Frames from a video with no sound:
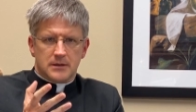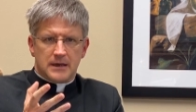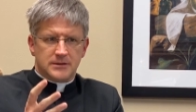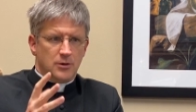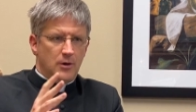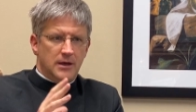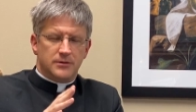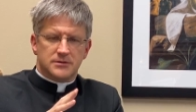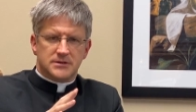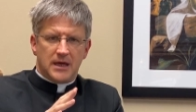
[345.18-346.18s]
I don't
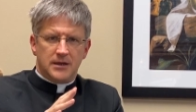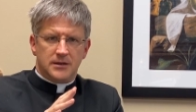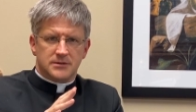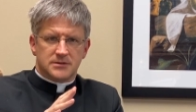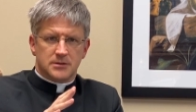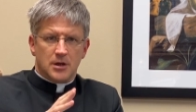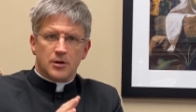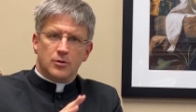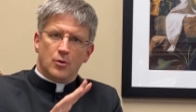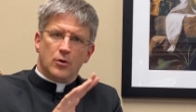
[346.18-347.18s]
understand it,
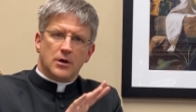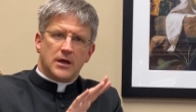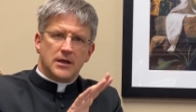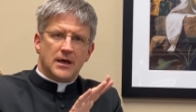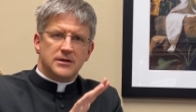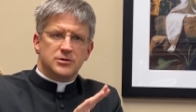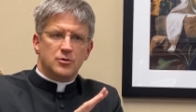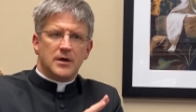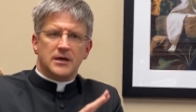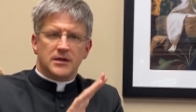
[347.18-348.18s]
nor can I
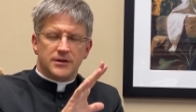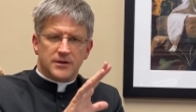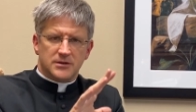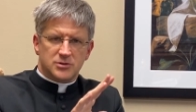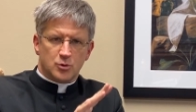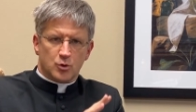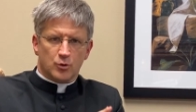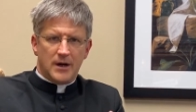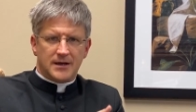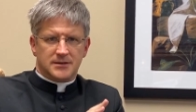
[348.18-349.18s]
do anything to
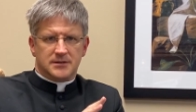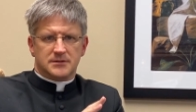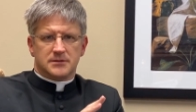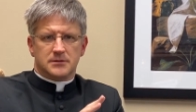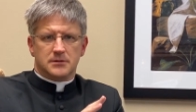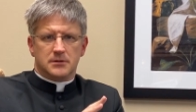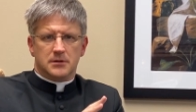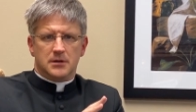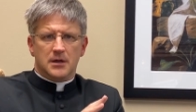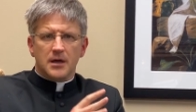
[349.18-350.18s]
correct it.
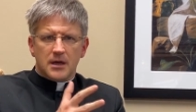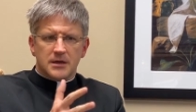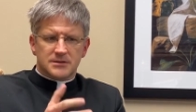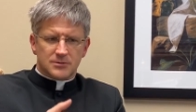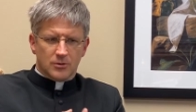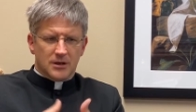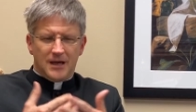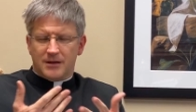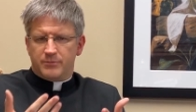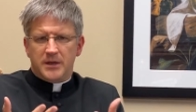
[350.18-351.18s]
It's sort of
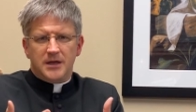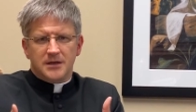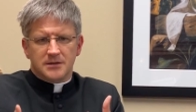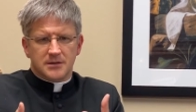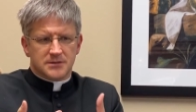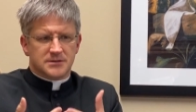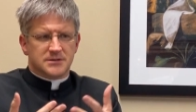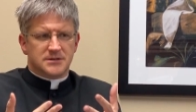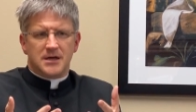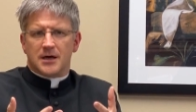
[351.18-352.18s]
like being
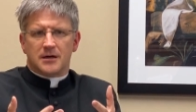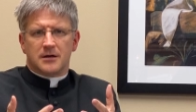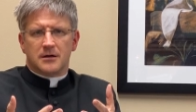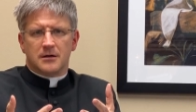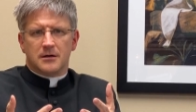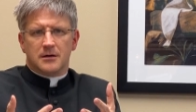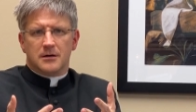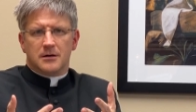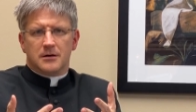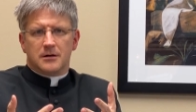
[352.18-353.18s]
sick
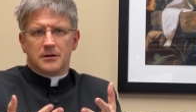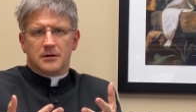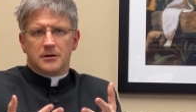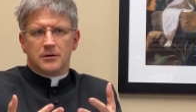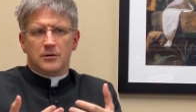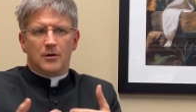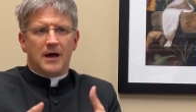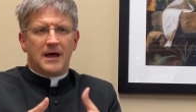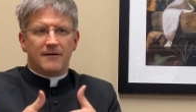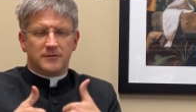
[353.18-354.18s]
you know,
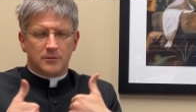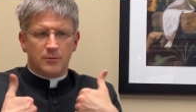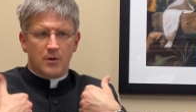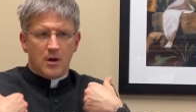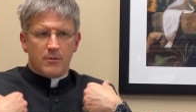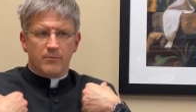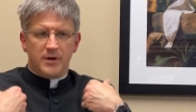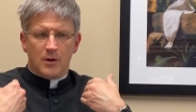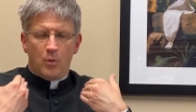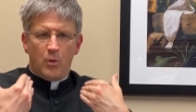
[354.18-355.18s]
I have to
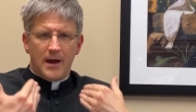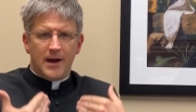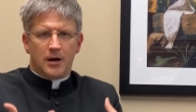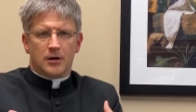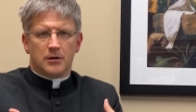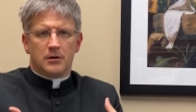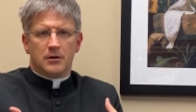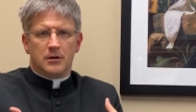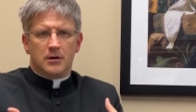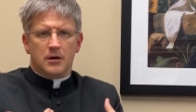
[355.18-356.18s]
be aware
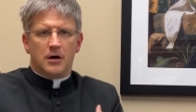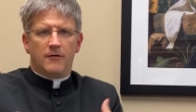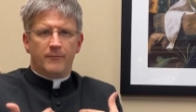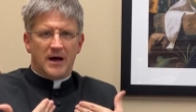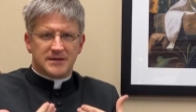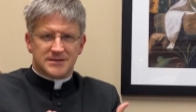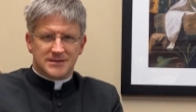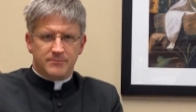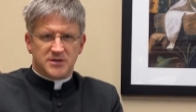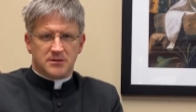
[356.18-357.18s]
of my
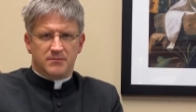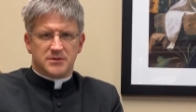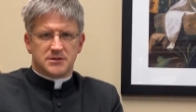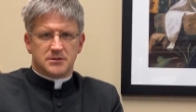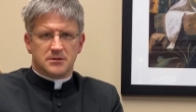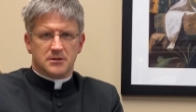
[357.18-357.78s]
symptoms